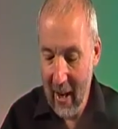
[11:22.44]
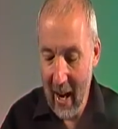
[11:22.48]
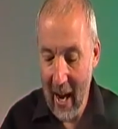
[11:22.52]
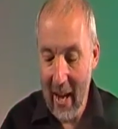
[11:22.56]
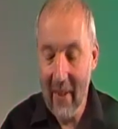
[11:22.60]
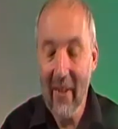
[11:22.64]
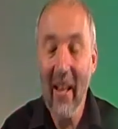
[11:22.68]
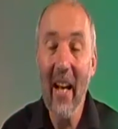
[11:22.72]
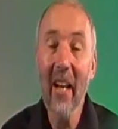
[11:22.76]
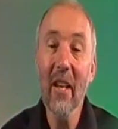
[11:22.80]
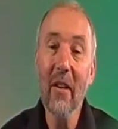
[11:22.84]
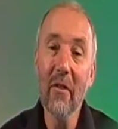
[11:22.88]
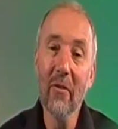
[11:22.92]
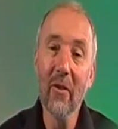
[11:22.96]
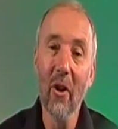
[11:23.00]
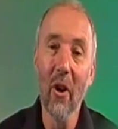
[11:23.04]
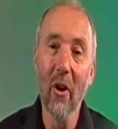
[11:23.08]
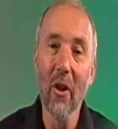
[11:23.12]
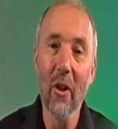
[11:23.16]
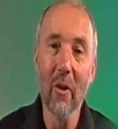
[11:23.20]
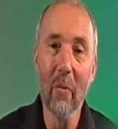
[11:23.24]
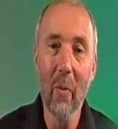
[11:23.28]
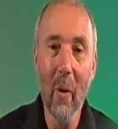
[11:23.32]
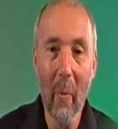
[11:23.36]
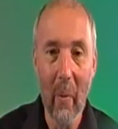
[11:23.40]
And now you've
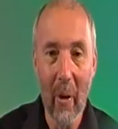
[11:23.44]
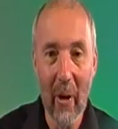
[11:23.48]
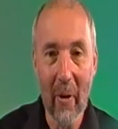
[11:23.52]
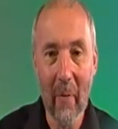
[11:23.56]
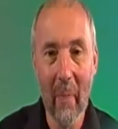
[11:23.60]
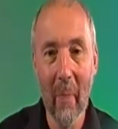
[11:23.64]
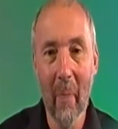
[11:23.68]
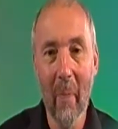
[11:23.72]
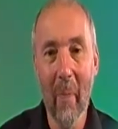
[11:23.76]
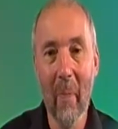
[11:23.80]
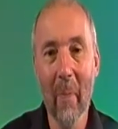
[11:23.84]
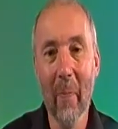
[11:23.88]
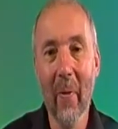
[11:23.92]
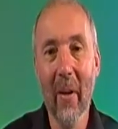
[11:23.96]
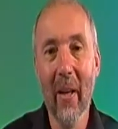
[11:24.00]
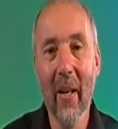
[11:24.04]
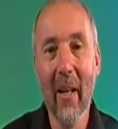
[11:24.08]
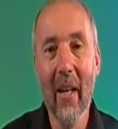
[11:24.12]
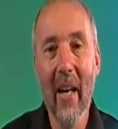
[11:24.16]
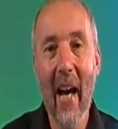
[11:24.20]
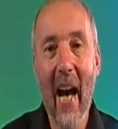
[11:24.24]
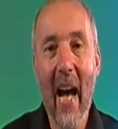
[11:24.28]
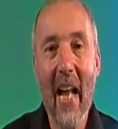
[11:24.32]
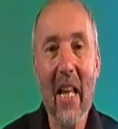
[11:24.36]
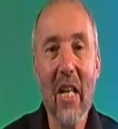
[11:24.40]
got the woman,
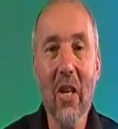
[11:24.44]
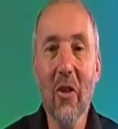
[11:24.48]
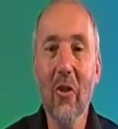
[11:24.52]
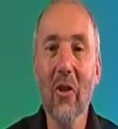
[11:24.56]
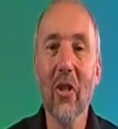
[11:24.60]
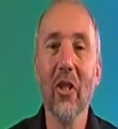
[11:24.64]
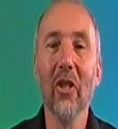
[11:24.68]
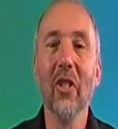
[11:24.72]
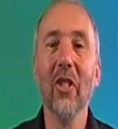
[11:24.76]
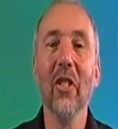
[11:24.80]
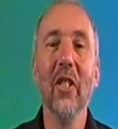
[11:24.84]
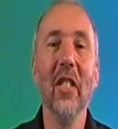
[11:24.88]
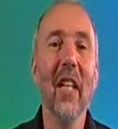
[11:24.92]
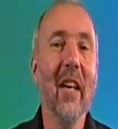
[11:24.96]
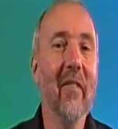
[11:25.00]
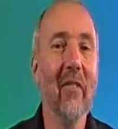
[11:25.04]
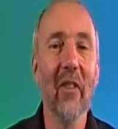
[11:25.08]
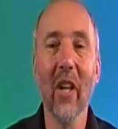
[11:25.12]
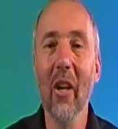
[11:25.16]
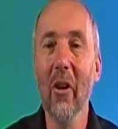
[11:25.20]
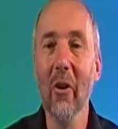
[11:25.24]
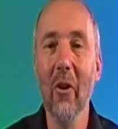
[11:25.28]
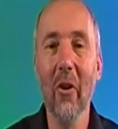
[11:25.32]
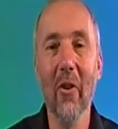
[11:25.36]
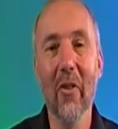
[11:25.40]
and you just never
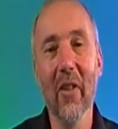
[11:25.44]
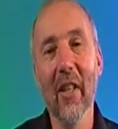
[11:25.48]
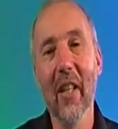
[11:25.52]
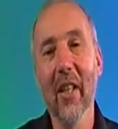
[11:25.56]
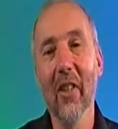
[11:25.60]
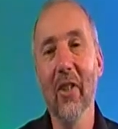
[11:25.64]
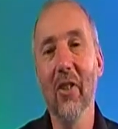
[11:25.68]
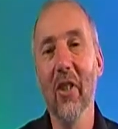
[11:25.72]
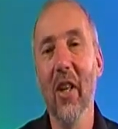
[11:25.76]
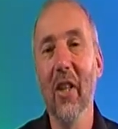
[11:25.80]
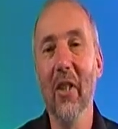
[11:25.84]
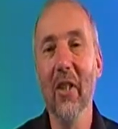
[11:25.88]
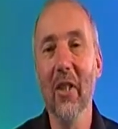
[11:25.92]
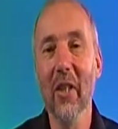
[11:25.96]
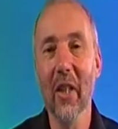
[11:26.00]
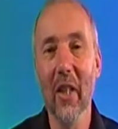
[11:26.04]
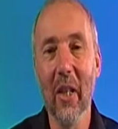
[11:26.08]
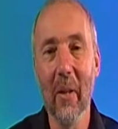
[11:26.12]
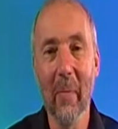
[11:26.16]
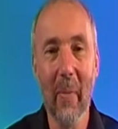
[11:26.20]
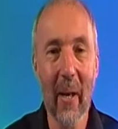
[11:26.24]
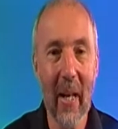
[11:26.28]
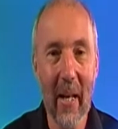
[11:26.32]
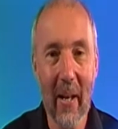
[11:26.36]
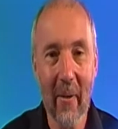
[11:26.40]
know who the next judge is
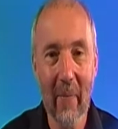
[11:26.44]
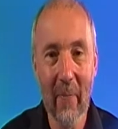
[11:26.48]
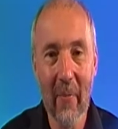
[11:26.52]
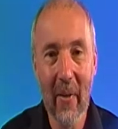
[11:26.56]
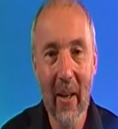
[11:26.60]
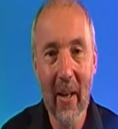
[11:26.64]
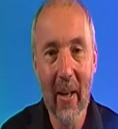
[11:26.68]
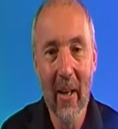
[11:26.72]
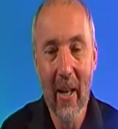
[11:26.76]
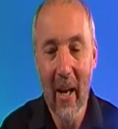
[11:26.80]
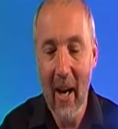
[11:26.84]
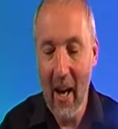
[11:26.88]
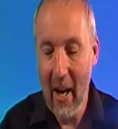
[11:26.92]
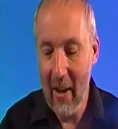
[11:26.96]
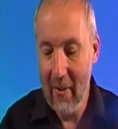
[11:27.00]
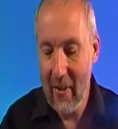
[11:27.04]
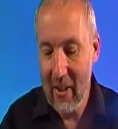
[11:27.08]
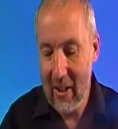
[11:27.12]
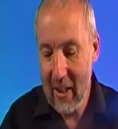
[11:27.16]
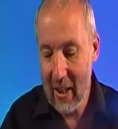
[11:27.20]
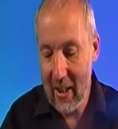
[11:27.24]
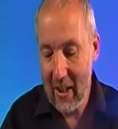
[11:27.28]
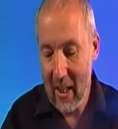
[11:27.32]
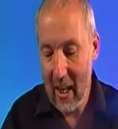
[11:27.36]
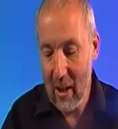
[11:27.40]
going to be.
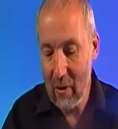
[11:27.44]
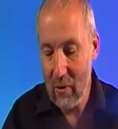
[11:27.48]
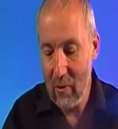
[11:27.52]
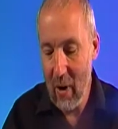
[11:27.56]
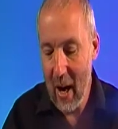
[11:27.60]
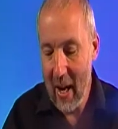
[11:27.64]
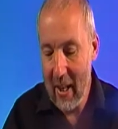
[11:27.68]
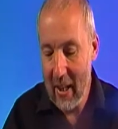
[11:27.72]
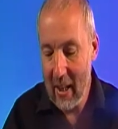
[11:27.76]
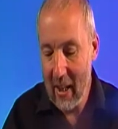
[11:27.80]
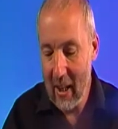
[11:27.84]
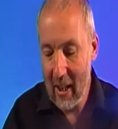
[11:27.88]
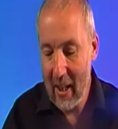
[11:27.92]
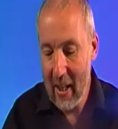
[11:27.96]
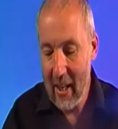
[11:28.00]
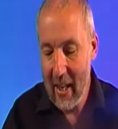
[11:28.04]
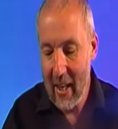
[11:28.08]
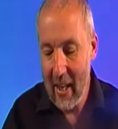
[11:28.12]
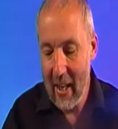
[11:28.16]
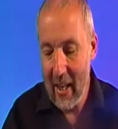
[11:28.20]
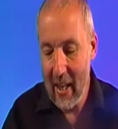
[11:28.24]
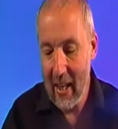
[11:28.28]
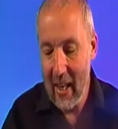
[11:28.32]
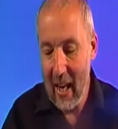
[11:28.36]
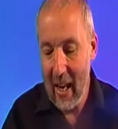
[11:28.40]
This is a
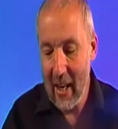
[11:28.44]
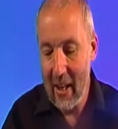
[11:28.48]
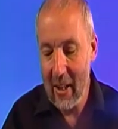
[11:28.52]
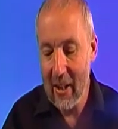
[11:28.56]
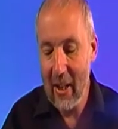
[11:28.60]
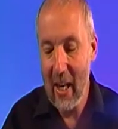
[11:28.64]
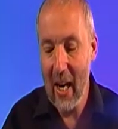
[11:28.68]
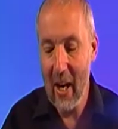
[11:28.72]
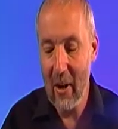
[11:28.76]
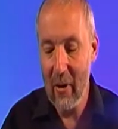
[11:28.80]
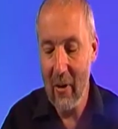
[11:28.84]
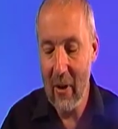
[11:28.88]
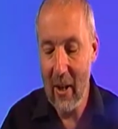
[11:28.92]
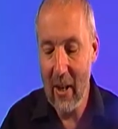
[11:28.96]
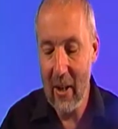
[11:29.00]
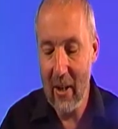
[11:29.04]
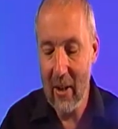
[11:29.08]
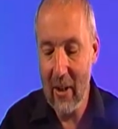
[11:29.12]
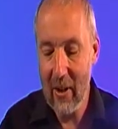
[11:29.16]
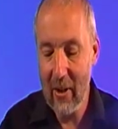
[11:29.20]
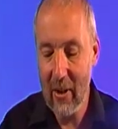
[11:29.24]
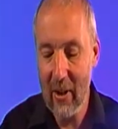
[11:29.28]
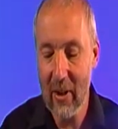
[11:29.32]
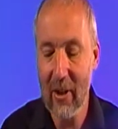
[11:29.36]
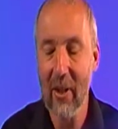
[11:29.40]
radically
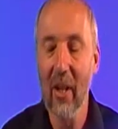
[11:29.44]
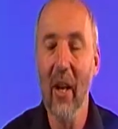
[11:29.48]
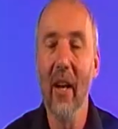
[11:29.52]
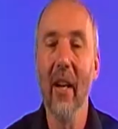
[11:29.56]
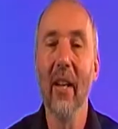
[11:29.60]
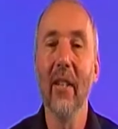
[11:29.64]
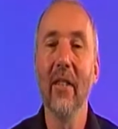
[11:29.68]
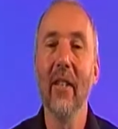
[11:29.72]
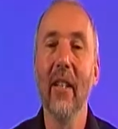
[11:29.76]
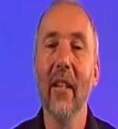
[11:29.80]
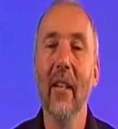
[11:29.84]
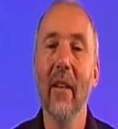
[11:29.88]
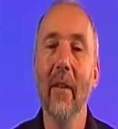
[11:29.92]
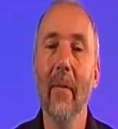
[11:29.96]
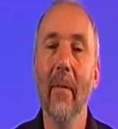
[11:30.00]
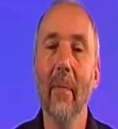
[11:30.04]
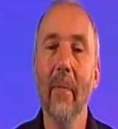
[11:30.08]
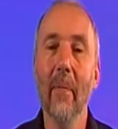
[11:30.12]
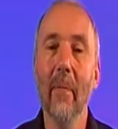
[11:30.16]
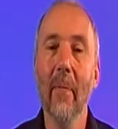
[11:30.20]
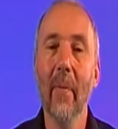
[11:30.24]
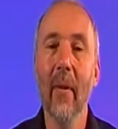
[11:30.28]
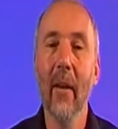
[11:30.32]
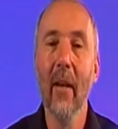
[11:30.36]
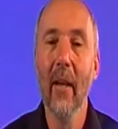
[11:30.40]
egalitarian society.
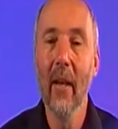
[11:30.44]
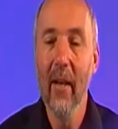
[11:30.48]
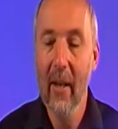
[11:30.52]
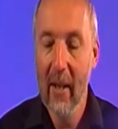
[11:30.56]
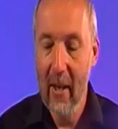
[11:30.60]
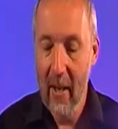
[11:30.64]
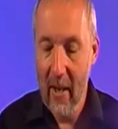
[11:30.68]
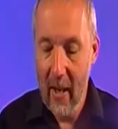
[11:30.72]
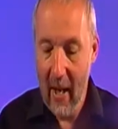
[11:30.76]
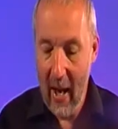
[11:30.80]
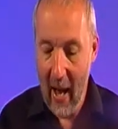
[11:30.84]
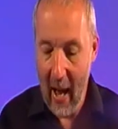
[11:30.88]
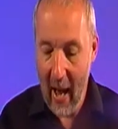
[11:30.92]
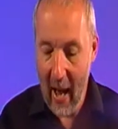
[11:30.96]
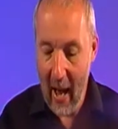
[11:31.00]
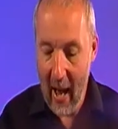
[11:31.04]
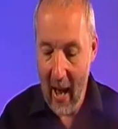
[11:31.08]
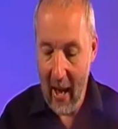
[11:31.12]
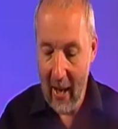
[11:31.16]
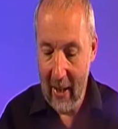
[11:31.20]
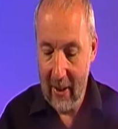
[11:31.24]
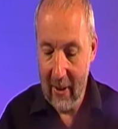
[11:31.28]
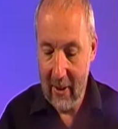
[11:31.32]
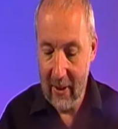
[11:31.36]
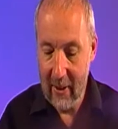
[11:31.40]

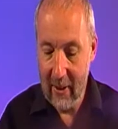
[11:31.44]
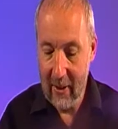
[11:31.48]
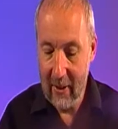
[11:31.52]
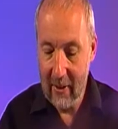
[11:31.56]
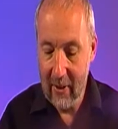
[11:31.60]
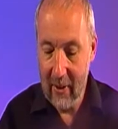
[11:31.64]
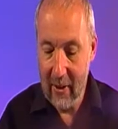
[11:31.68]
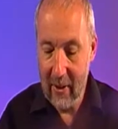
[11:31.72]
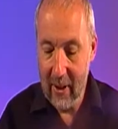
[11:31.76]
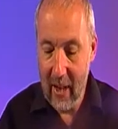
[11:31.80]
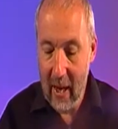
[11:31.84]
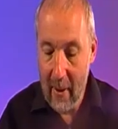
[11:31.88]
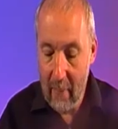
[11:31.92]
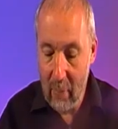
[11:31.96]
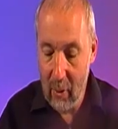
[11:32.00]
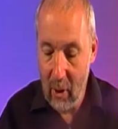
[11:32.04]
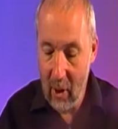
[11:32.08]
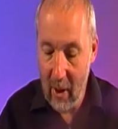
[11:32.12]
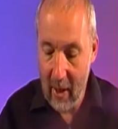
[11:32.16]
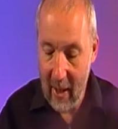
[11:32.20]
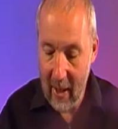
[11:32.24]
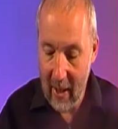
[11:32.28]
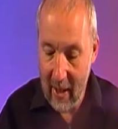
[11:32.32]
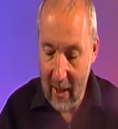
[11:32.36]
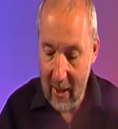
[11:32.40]
And
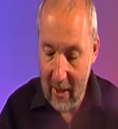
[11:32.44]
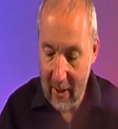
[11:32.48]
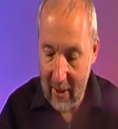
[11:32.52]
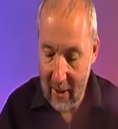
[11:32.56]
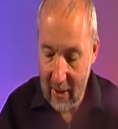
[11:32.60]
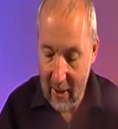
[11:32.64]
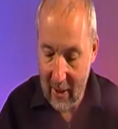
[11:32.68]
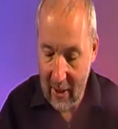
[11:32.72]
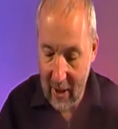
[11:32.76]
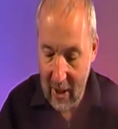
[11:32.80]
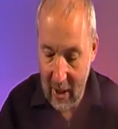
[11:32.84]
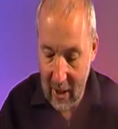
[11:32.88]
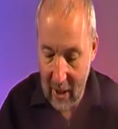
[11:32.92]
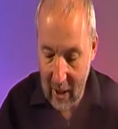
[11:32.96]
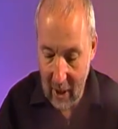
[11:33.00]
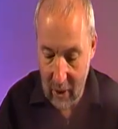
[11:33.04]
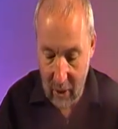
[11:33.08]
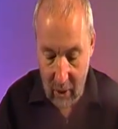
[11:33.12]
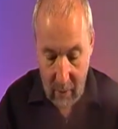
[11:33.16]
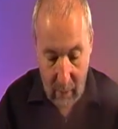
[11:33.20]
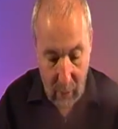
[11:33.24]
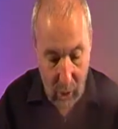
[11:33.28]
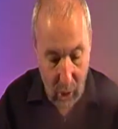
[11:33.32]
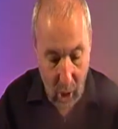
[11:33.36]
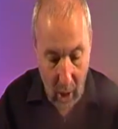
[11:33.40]
Deborah is sitting
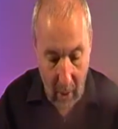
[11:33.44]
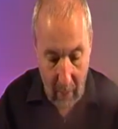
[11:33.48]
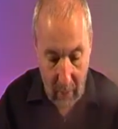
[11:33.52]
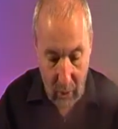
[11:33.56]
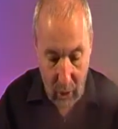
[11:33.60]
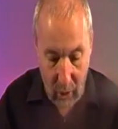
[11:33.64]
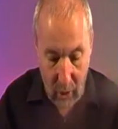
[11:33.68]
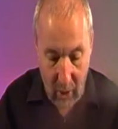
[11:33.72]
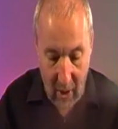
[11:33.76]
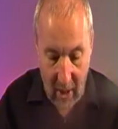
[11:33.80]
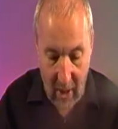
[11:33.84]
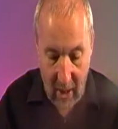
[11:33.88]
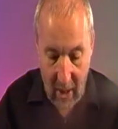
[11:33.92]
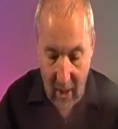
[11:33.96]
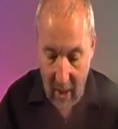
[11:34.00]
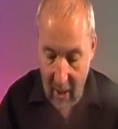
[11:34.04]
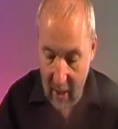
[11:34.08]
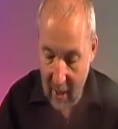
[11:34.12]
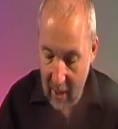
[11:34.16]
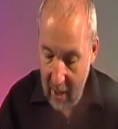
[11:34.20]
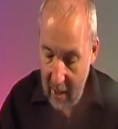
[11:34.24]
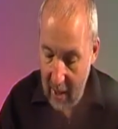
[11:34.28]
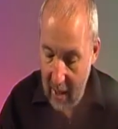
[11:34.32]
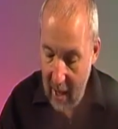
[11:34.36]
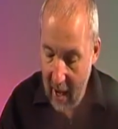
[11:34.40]
under a palm tree,
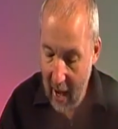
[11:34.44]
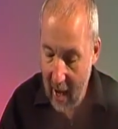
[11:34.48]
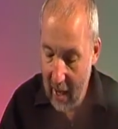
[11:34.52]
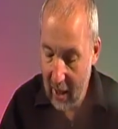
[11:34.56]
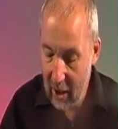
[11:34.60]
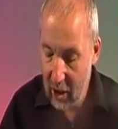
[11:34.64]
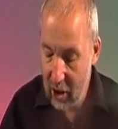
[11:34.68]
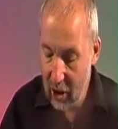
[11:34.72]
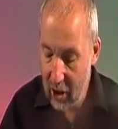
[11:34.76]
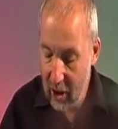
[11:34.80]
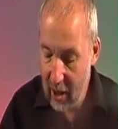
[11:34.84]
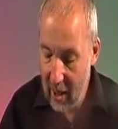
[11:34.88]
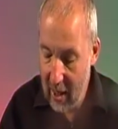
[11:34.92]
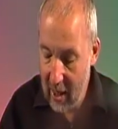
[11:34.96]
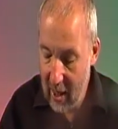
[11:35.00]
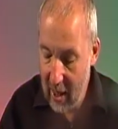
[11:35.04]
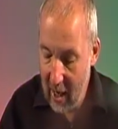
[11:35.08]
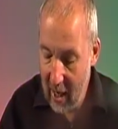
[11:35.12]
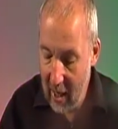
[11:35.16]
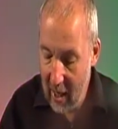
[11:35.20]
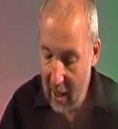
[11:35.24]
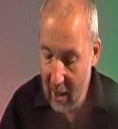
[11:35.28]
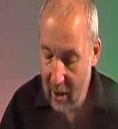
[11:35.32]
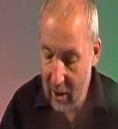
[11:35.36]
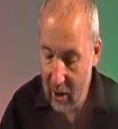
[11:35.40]
and
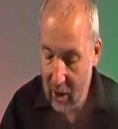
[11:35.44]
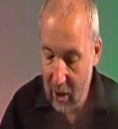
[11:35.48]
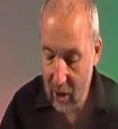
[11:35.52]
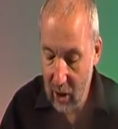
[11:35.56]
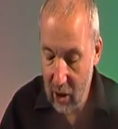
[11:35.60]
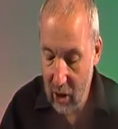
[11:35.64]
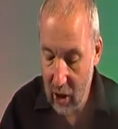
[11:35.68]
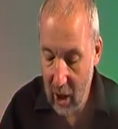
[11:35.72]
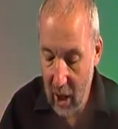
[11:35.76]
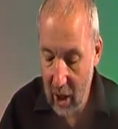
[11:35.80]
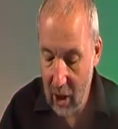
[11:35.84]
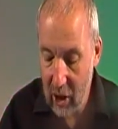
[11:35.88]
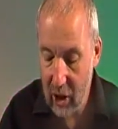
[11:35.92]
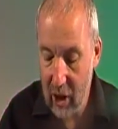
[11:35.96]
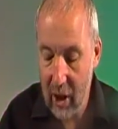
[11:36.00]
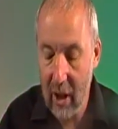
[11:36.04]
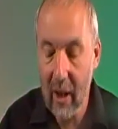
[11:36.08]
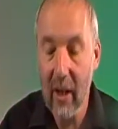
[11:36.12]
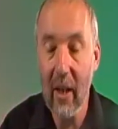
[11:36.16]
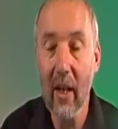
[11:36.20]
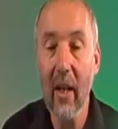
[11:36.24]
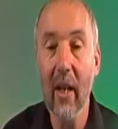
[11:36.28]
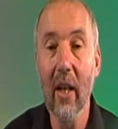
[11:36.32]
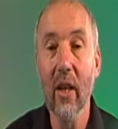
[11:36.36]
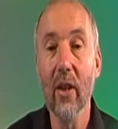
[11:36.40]
she is
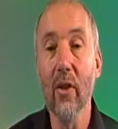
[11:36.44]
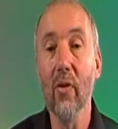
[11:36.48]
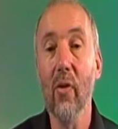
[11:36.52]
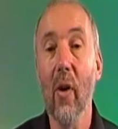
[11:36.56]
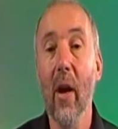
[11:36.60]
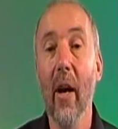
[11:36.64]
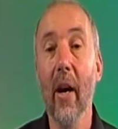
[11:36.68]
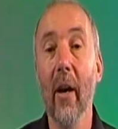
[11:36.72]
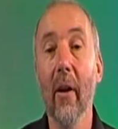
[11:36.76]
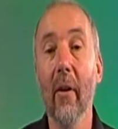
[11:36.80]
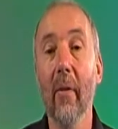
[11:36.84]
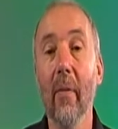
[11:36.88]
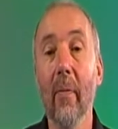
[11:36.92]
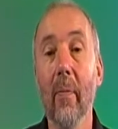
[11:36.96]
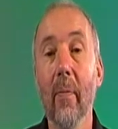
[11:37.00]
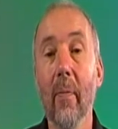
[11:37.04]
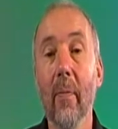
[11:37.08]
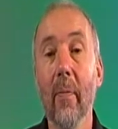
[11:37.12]
judging Israel.